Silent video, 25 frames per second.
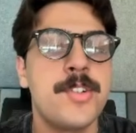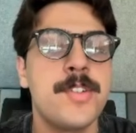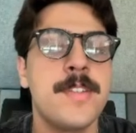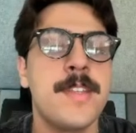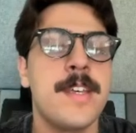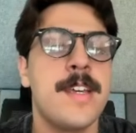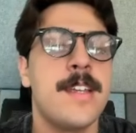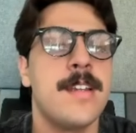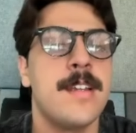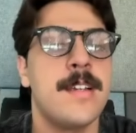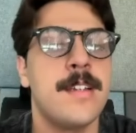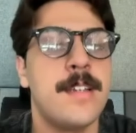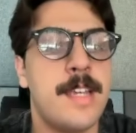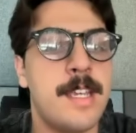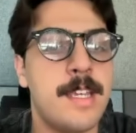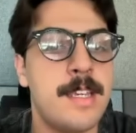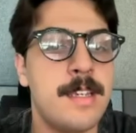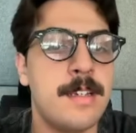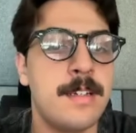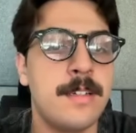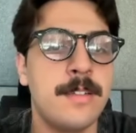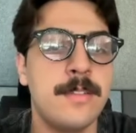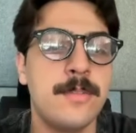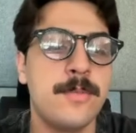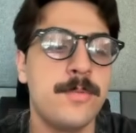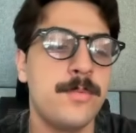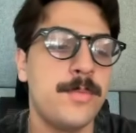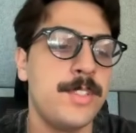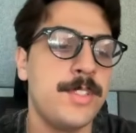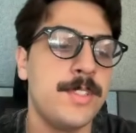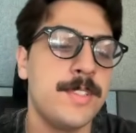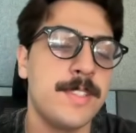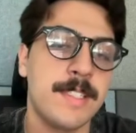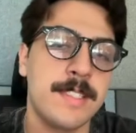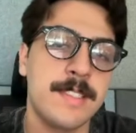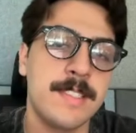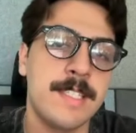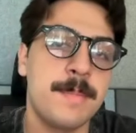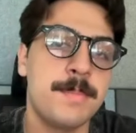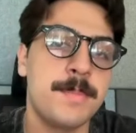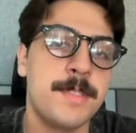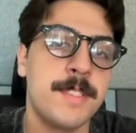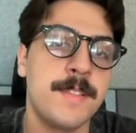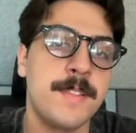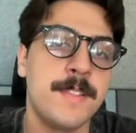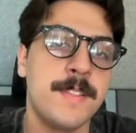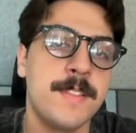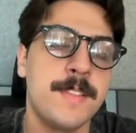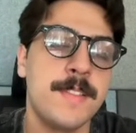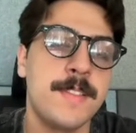that, hey, we just
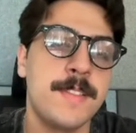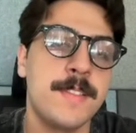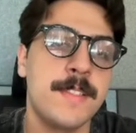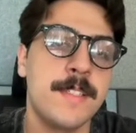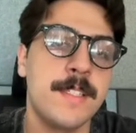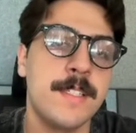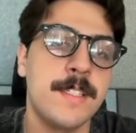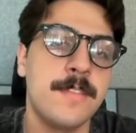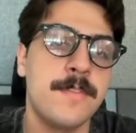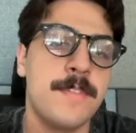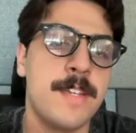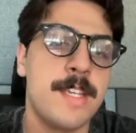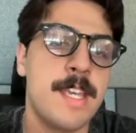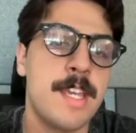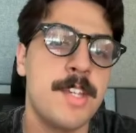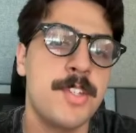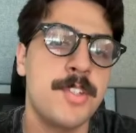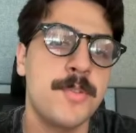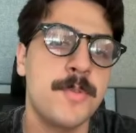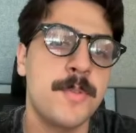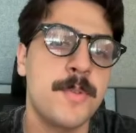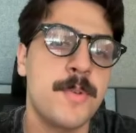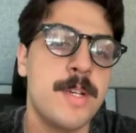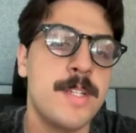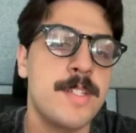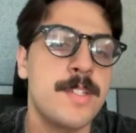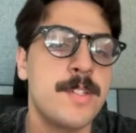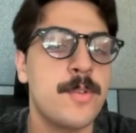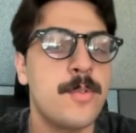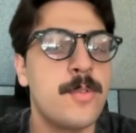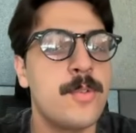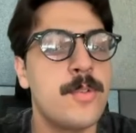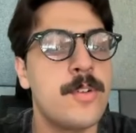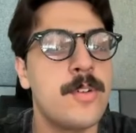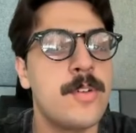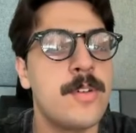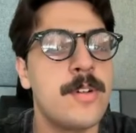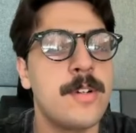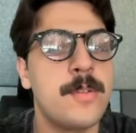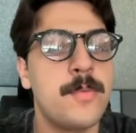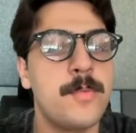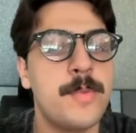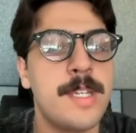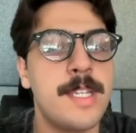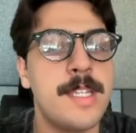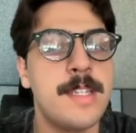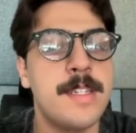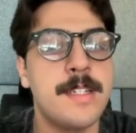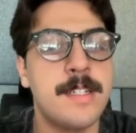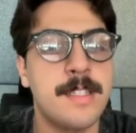accepted this vacation request, or
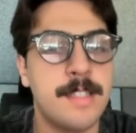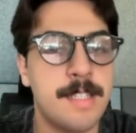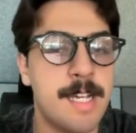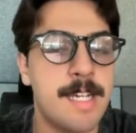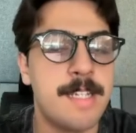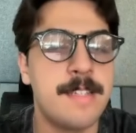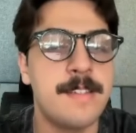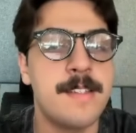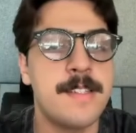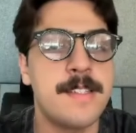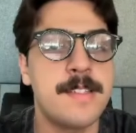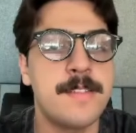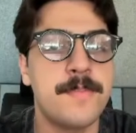we declined this